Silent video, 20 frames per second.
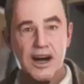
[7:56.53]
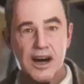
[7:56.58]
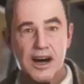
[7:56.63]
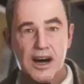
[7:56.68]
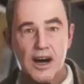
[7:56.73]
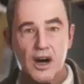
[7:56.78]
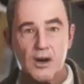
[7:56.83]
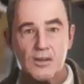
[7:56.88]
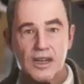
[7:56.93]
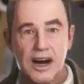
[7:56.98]

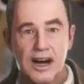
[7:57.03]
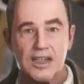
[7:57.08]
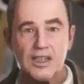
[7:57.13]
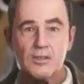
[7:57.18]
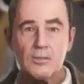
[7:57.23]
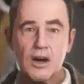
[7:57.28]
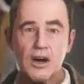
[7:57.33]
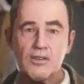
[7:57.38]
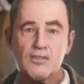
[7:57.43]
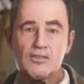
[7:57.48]
here on the
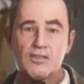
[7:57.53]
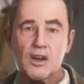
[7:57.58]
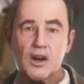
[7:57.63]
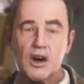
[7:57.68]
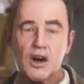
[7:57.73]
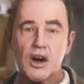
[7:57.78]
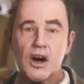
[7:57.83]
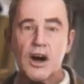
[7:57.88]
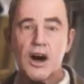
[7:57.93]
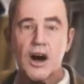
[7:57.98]
Expo
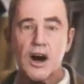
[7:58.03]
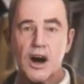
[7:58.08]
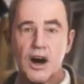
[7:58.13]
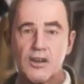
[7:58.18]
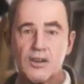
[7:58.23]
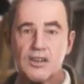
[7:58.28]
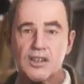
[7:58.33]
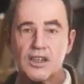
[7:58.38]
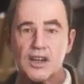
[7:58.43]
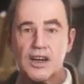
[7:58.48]
floor,
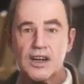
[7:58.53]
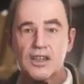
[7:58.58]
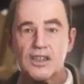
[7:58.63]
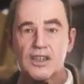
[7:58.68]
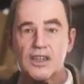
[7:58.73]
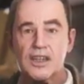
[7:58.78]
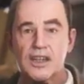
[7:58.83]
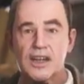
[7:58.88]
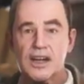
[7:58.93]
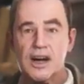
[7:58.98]
RSI
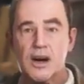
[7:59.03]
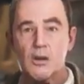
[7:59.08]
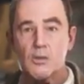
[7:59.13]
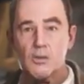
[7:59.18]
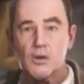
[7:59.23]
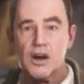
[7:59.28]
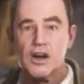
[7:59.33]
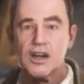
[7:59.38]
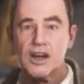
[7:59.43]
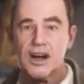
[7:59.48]
is clearly
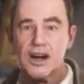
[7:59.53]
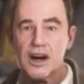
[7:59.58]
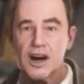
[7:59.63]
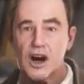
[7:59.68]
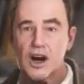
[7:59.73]
working